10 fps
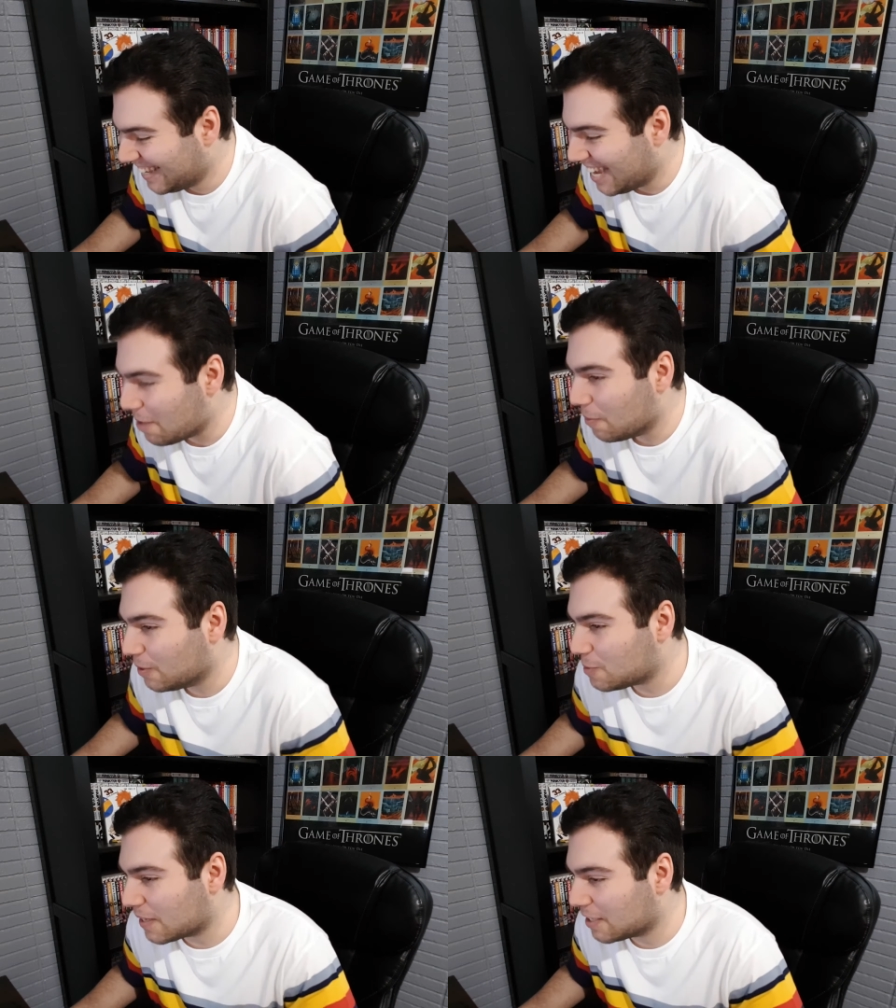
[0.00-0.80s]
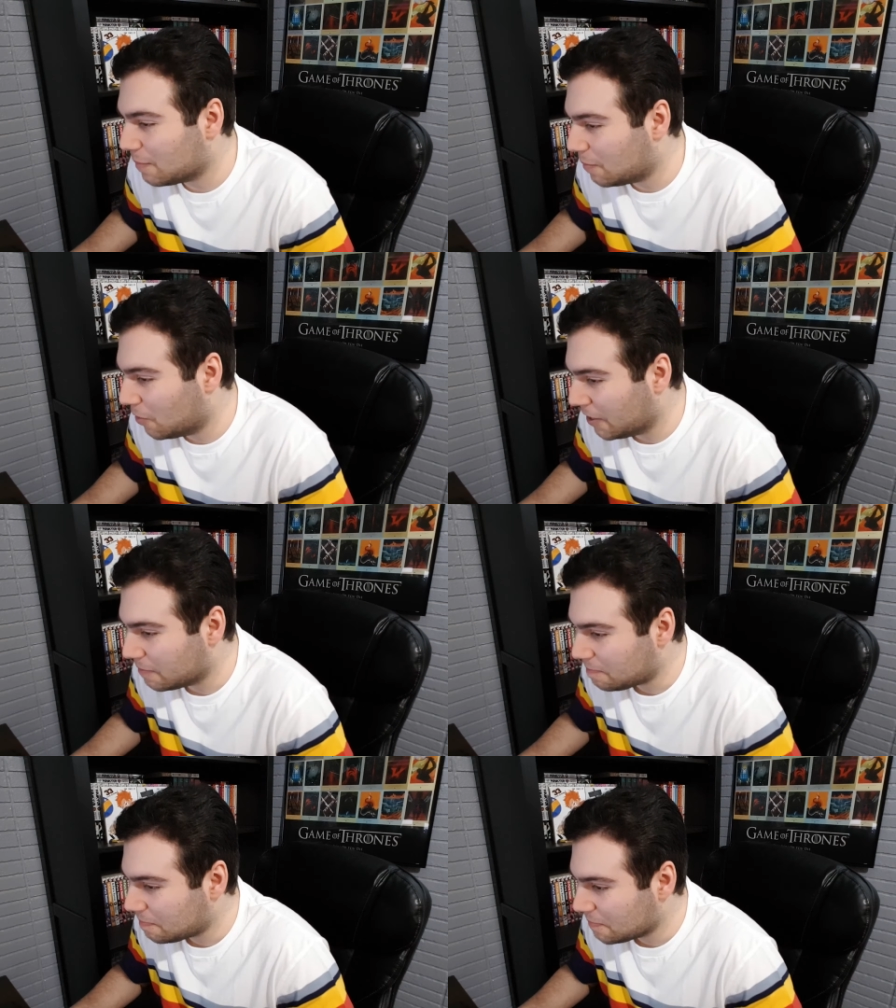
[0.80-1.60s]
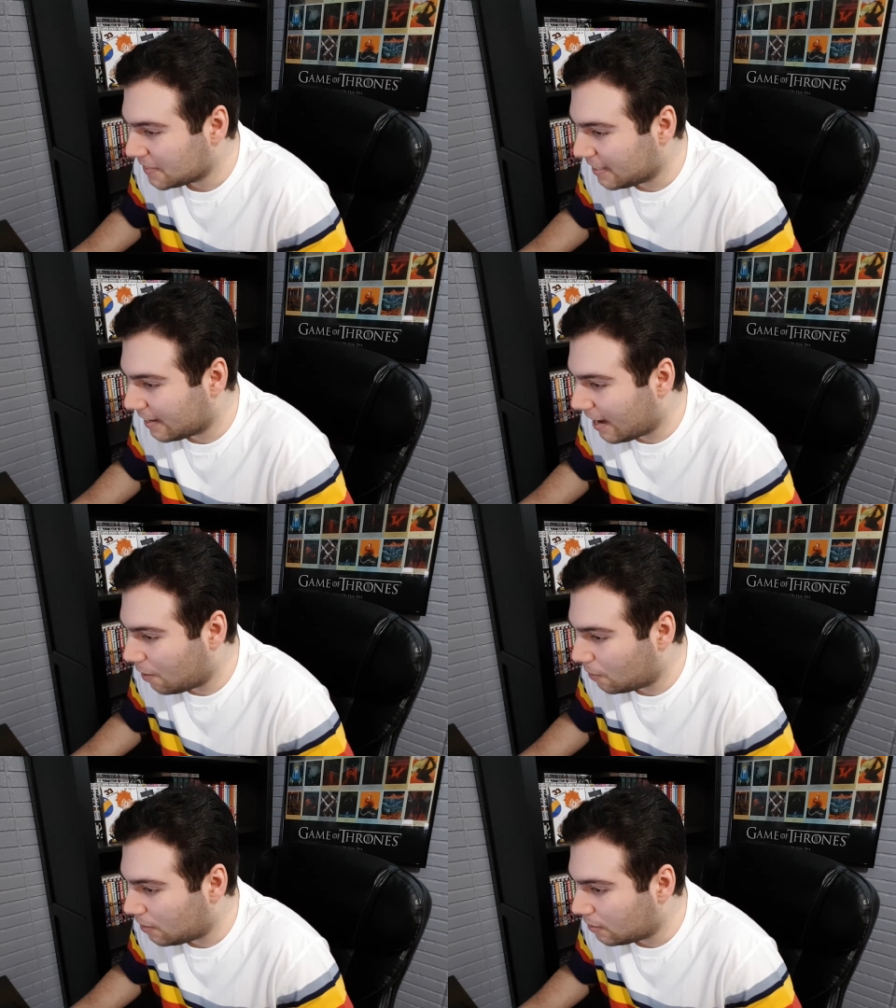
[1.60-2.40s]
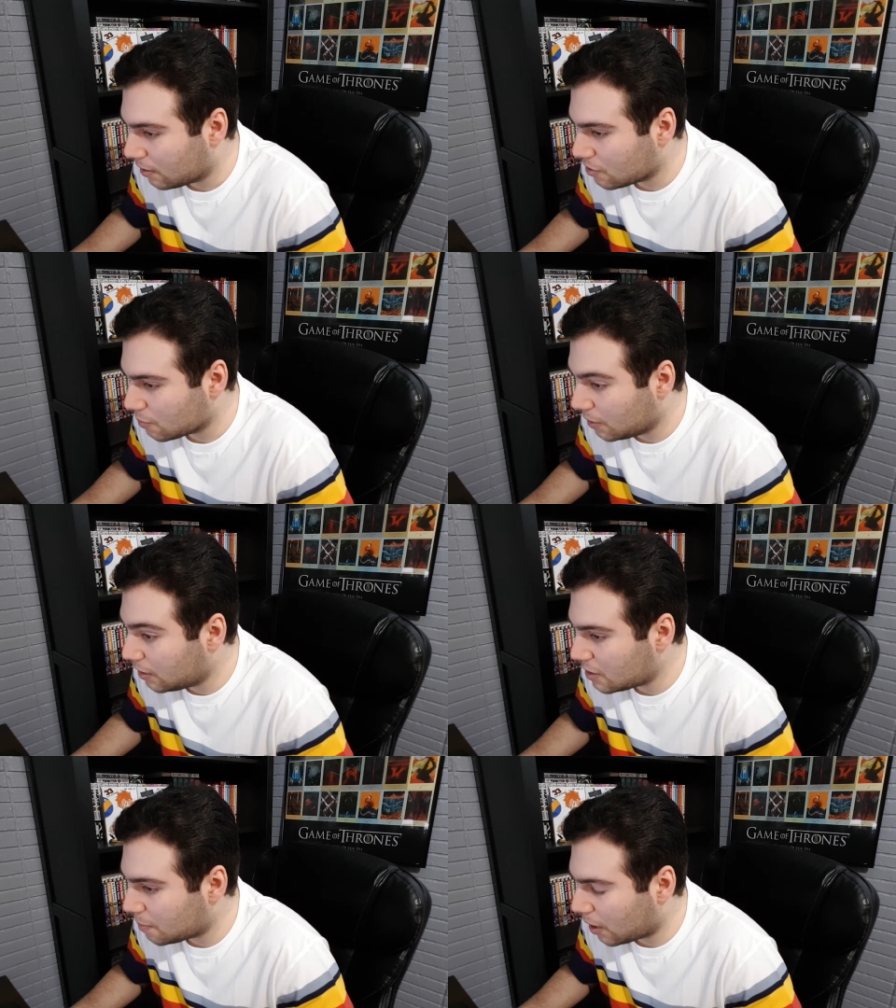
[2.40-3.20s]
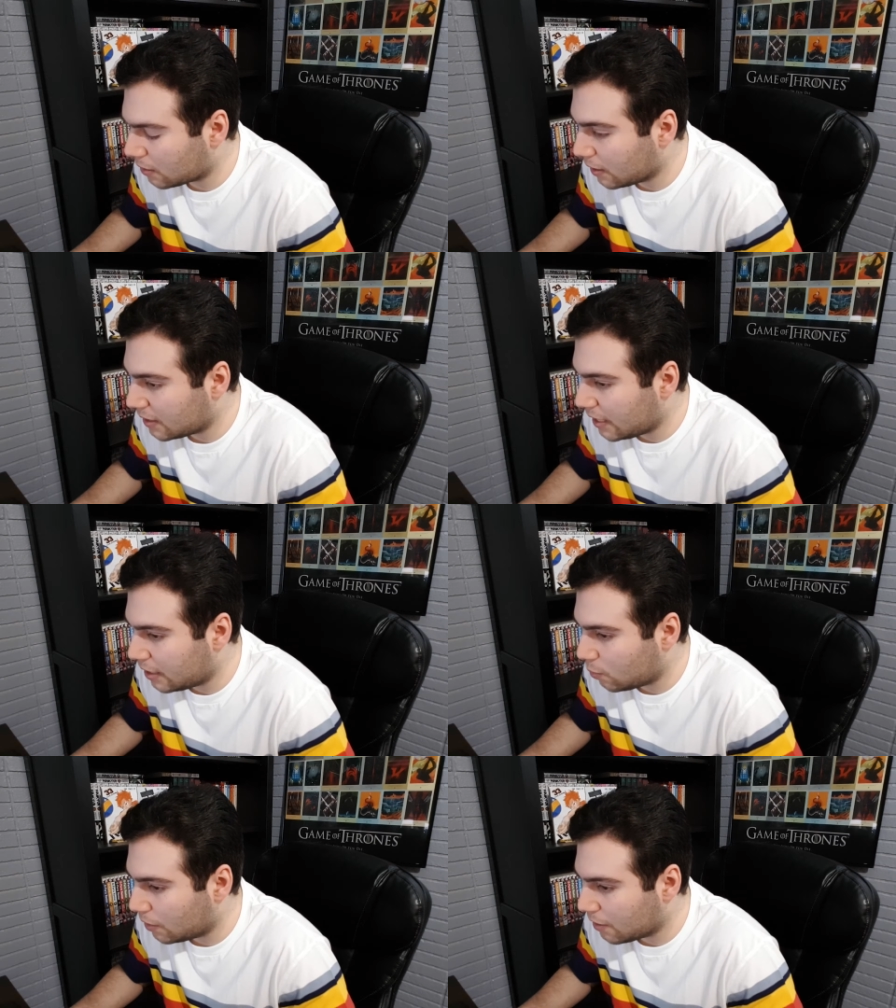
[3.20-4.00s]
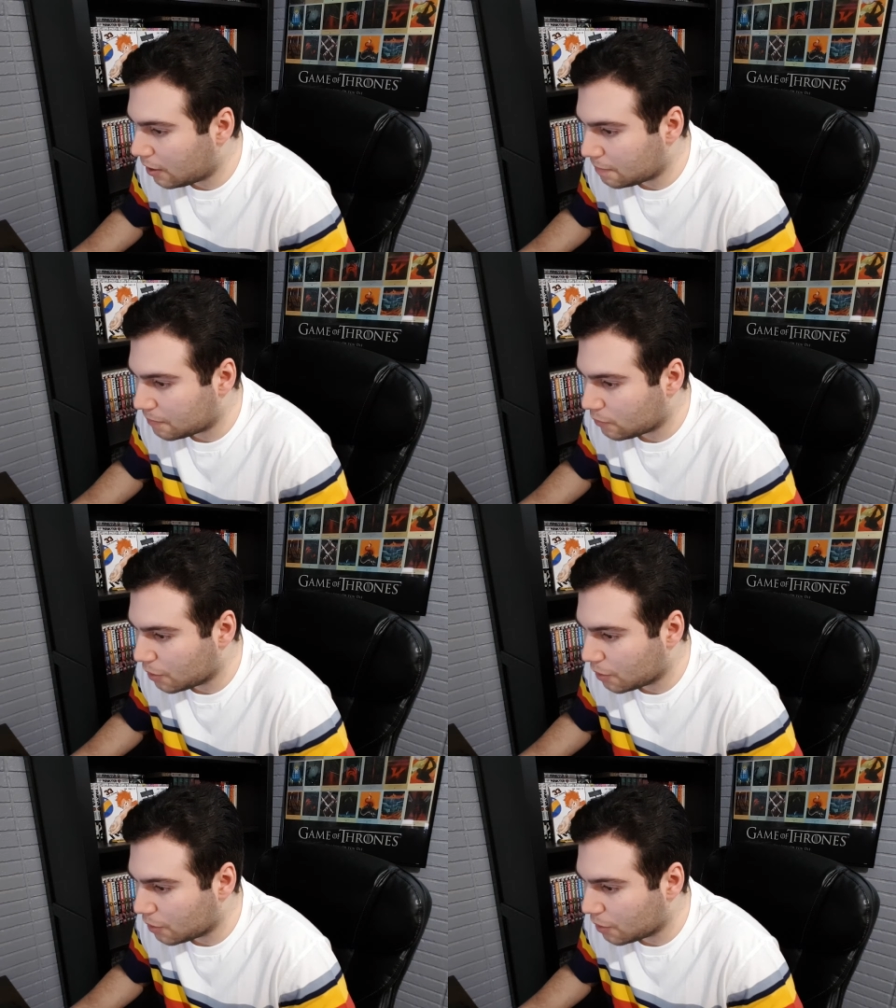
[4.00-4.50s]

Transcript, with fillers: hey, put respect on my boy. Gao, that was a really nice block there at the end. Well done.